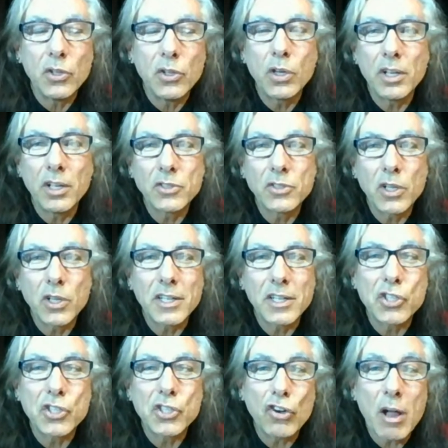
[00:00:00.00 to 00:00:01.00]
You can also get
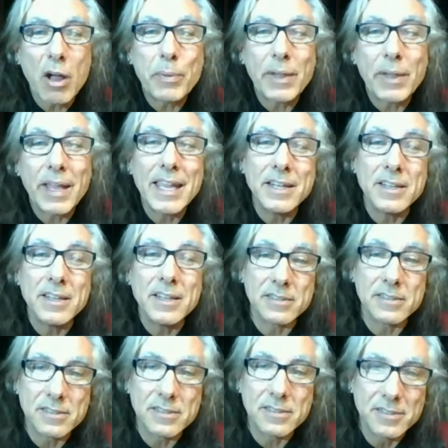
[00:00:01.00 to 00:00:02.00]
strep
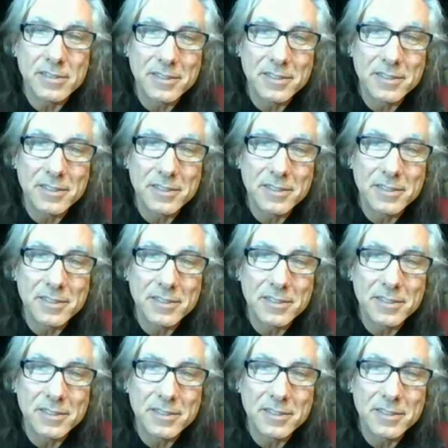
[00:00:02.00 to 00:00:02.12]
anus.